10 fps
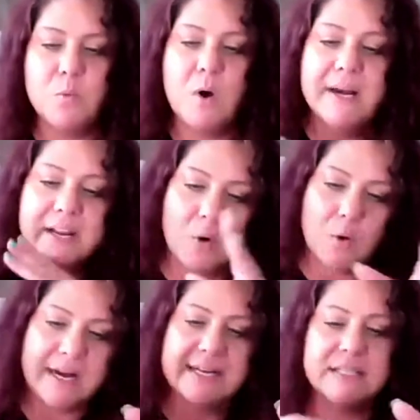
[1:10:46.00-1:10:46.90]
one and
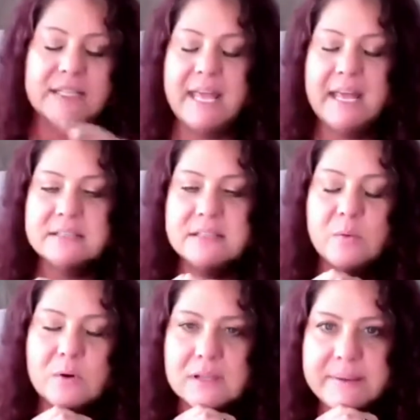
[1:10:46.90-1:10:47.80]
going on to the next, and
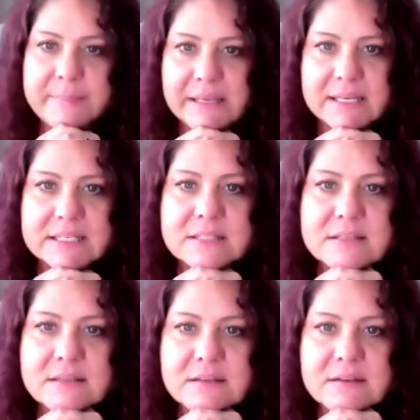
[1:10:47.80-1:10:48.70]
that we're limitless,